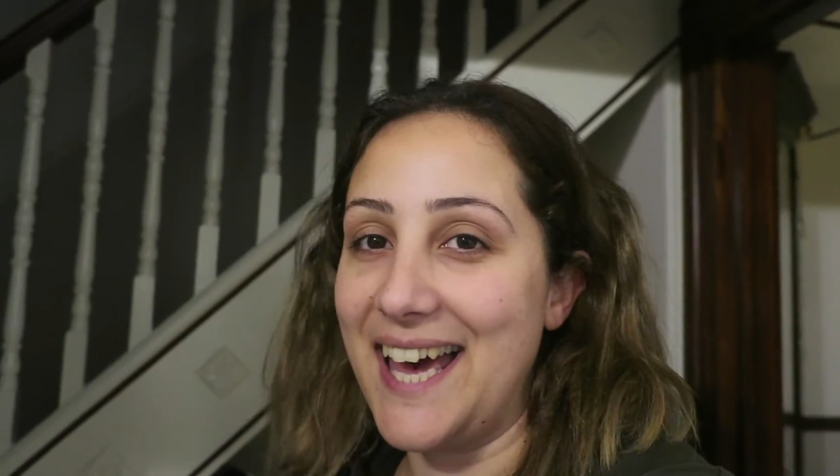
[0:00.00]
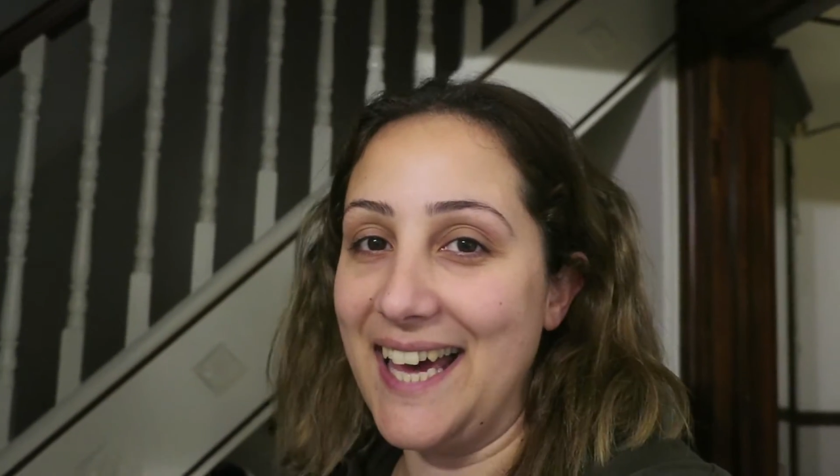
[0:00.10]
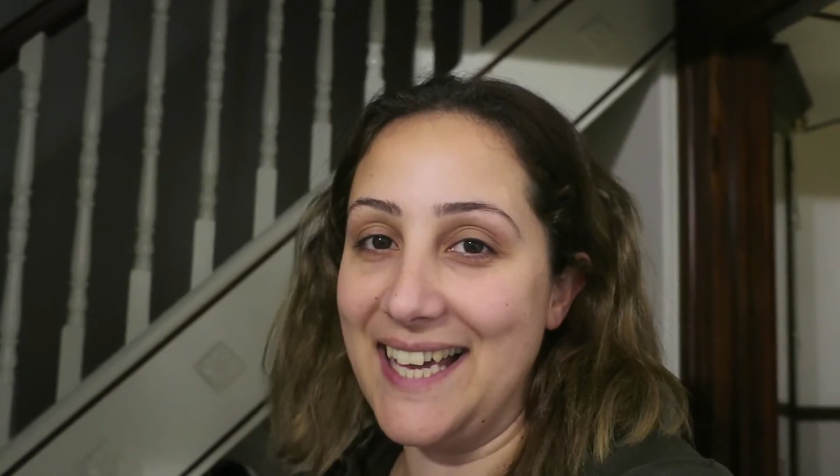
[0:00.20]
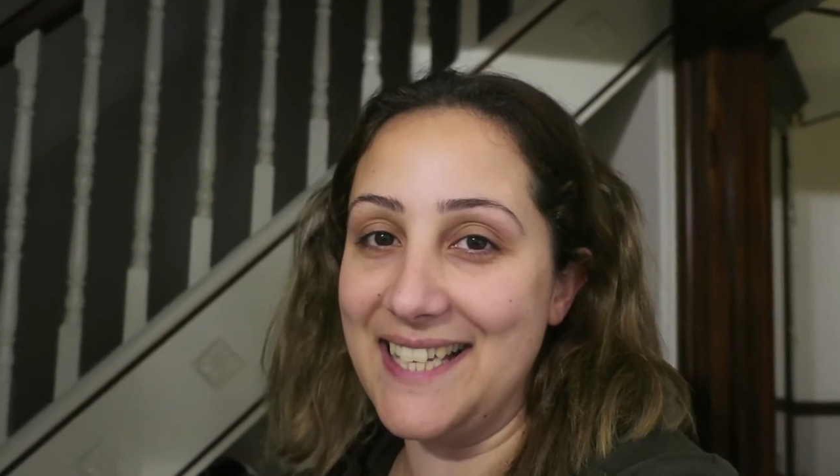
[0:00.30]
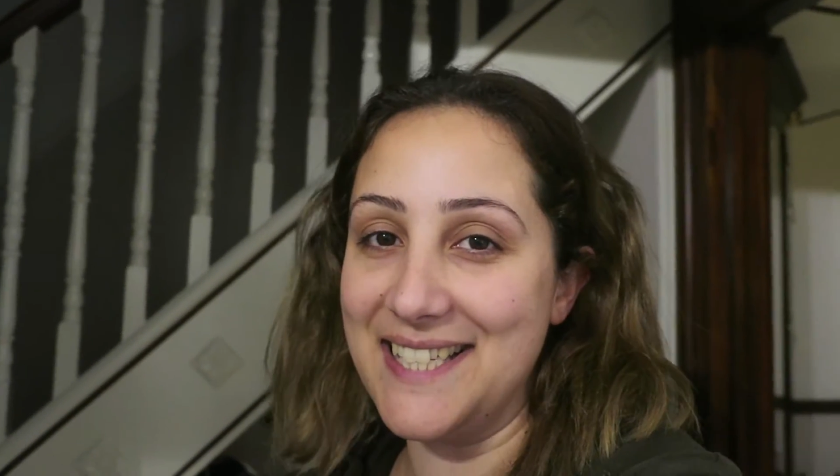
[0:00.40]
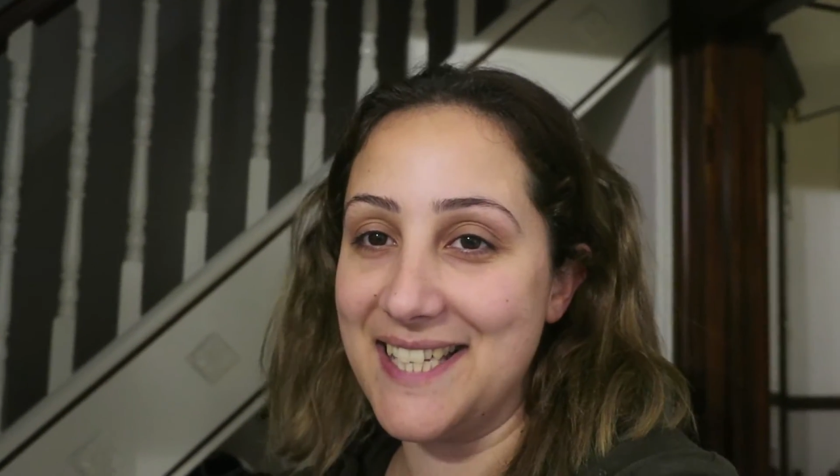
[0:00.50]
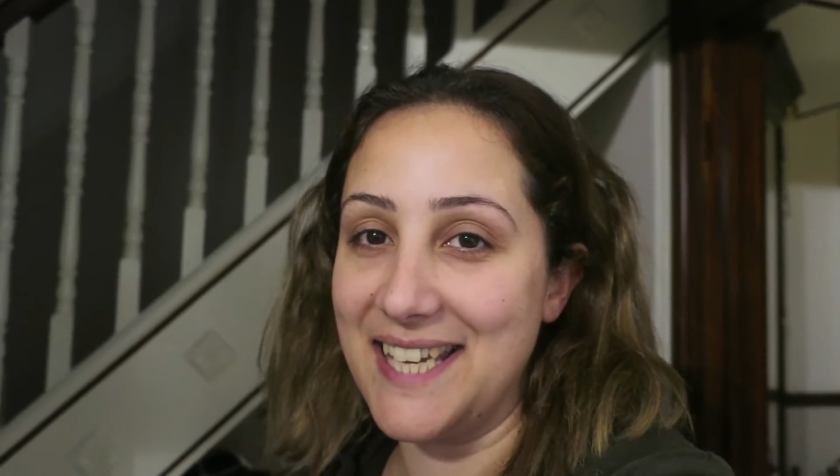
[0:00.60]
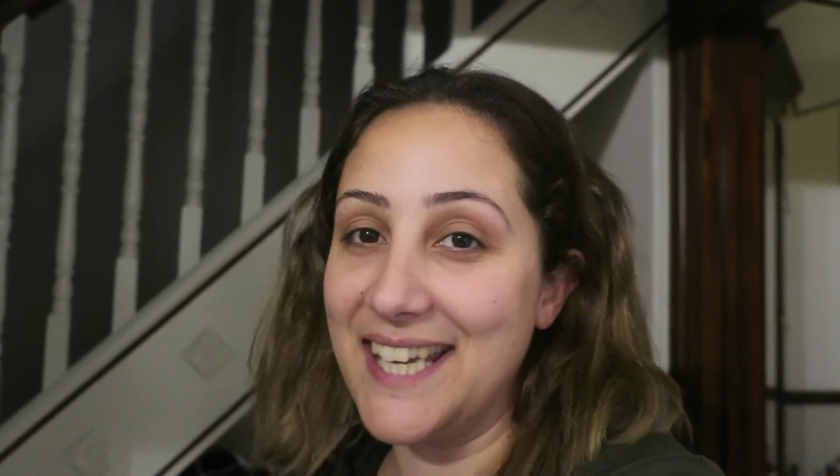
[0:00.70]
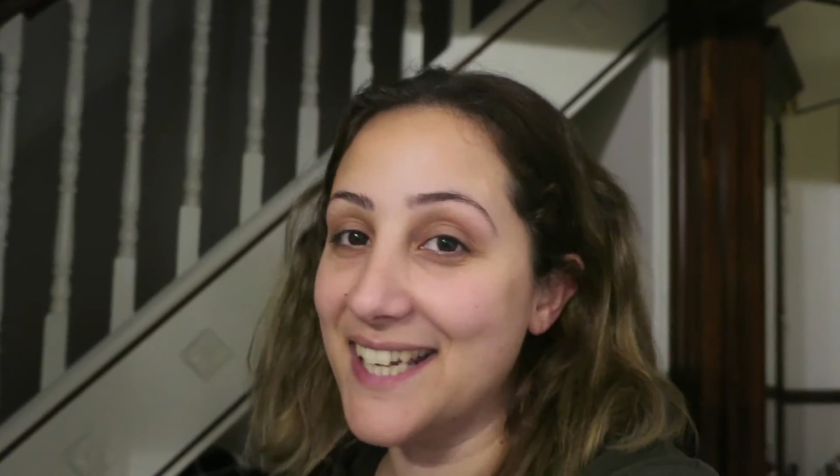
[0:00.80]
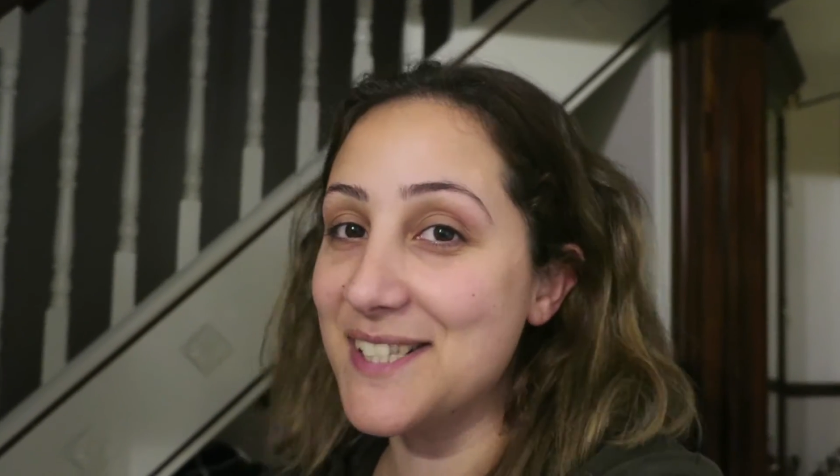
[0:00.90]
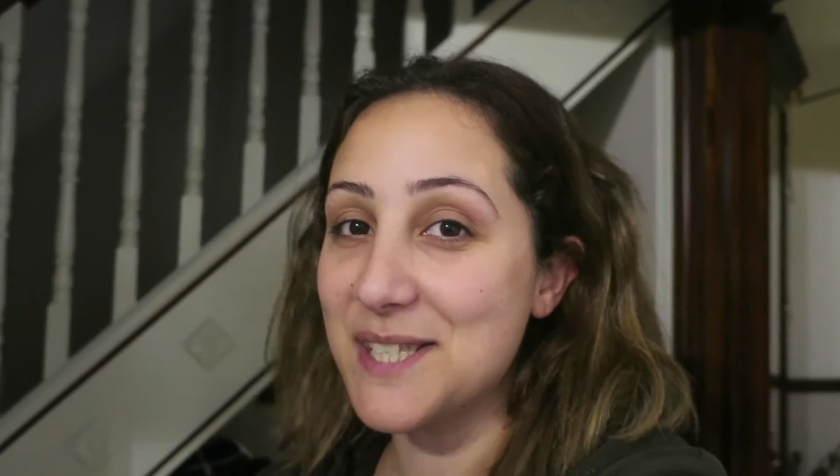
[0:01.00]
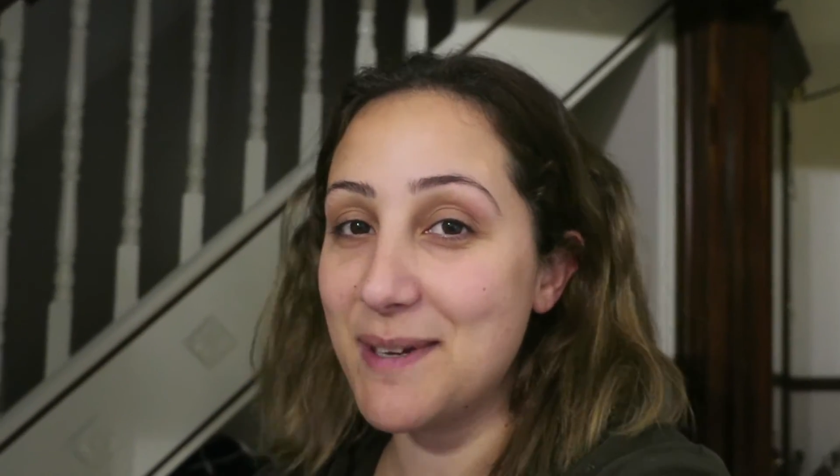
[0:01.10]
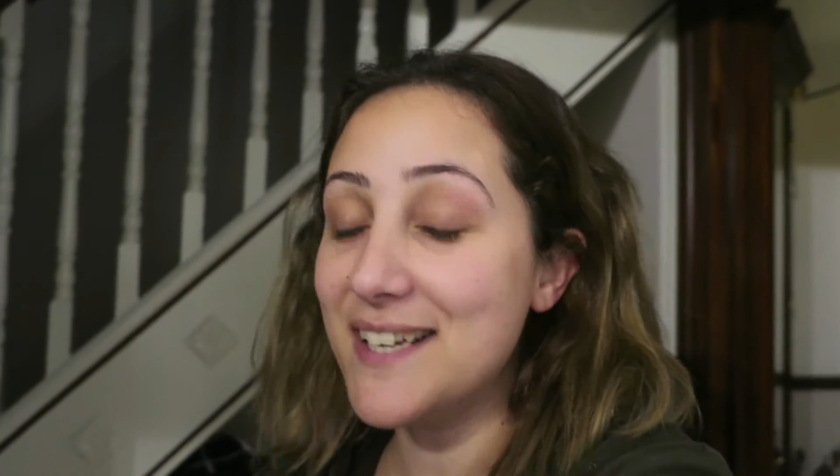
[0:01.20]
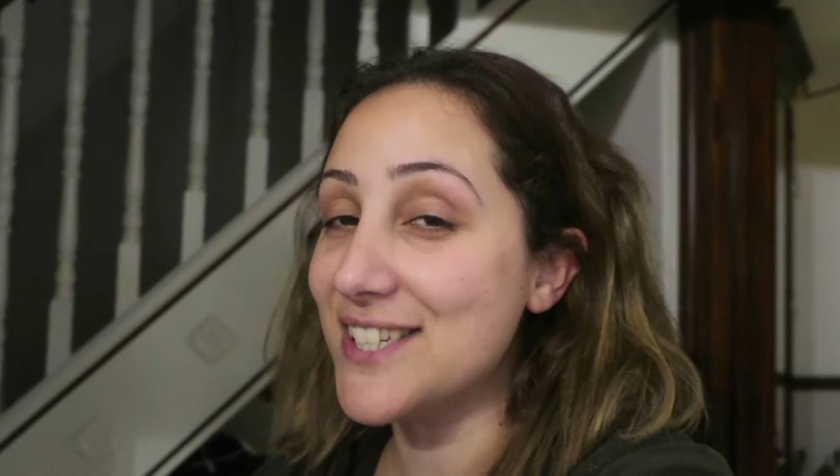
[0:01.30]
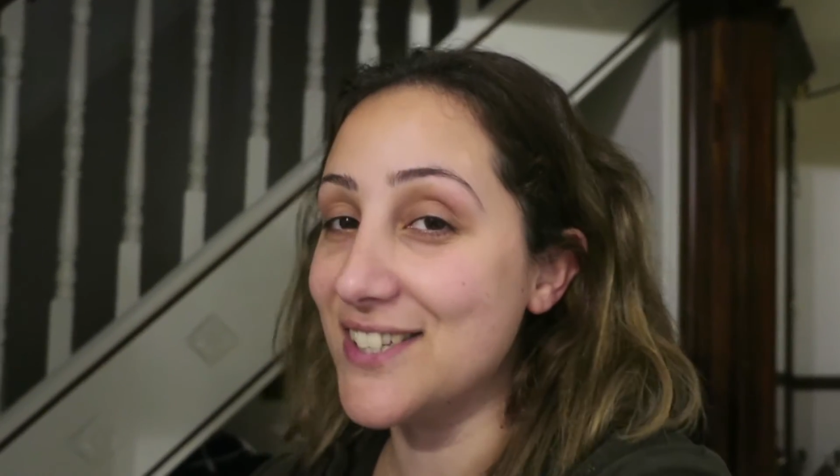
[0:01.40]
and he can
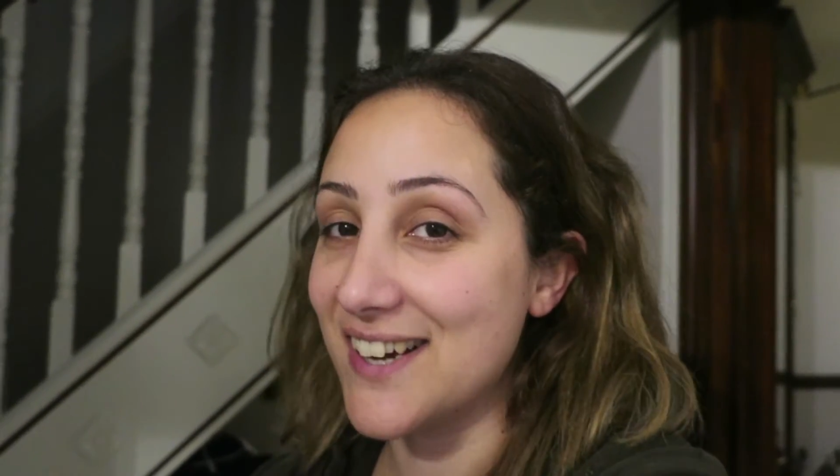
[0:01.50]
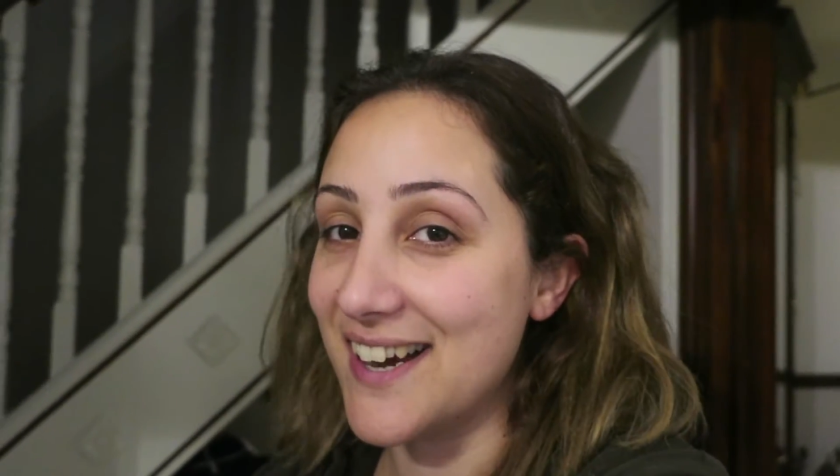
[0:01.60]
speak to you